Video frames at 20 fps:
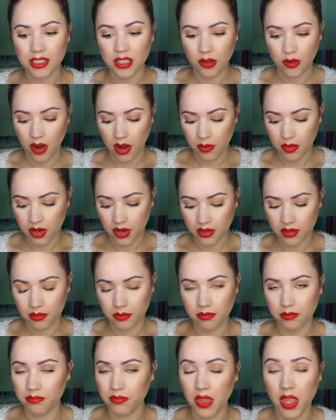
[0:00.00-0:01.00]
So I've been on
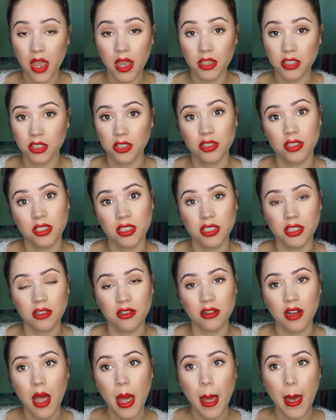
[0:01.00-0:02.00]
the search
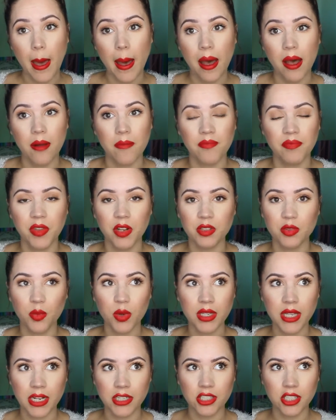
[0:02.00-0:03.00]
still. Um, there's
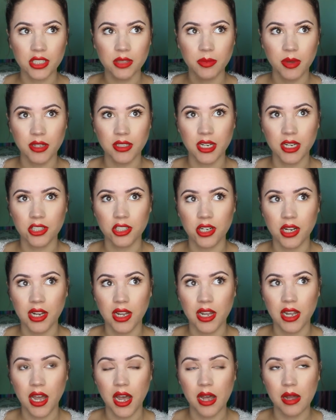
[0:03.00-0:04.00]
one I just smelled
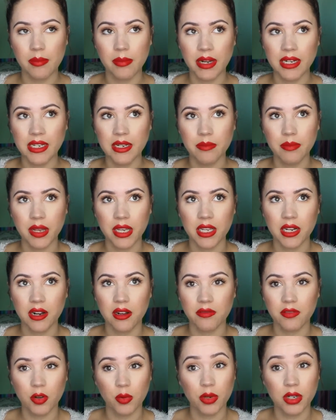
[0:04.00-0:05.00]
yesterday. Um, I didn't pick it
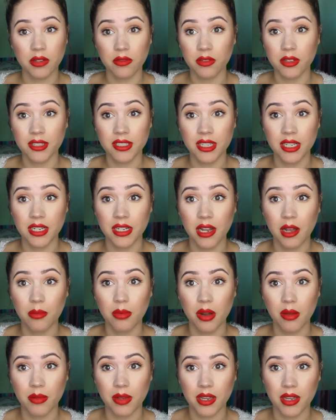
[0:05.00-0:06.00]
up for whatever reason. I'll
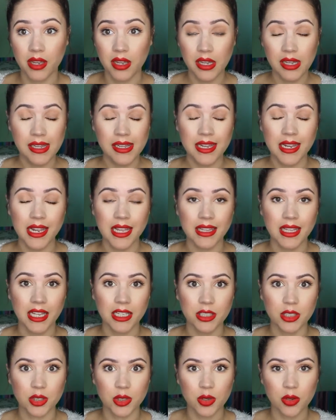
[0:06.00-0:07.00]
probably get
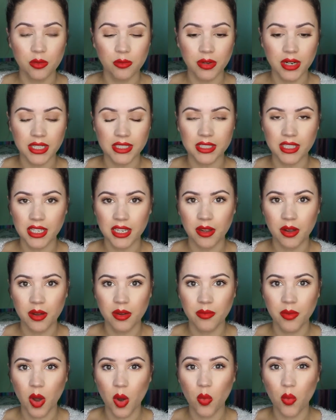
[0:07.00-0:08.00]
that soon, but it's like
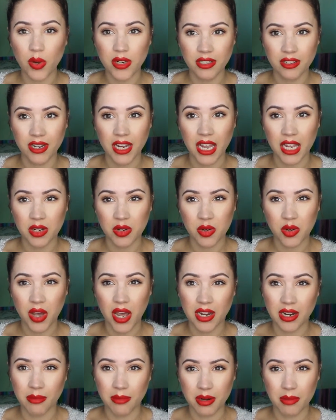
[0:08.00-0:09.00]
a winter candle.
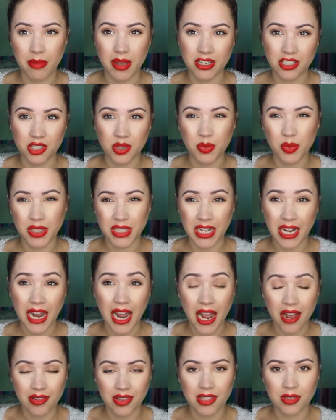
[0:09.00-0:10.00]
And I'm going to mention one that I
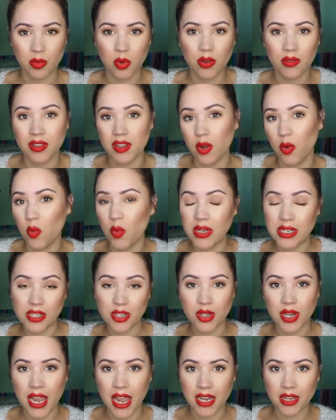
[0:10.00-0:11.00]
have that's more of like a
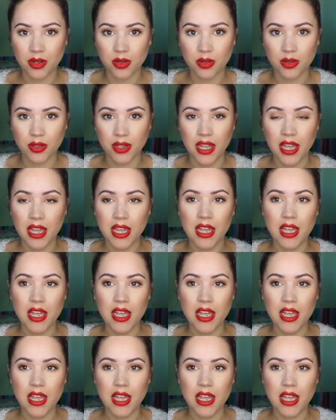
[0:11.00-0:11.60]
winter candle.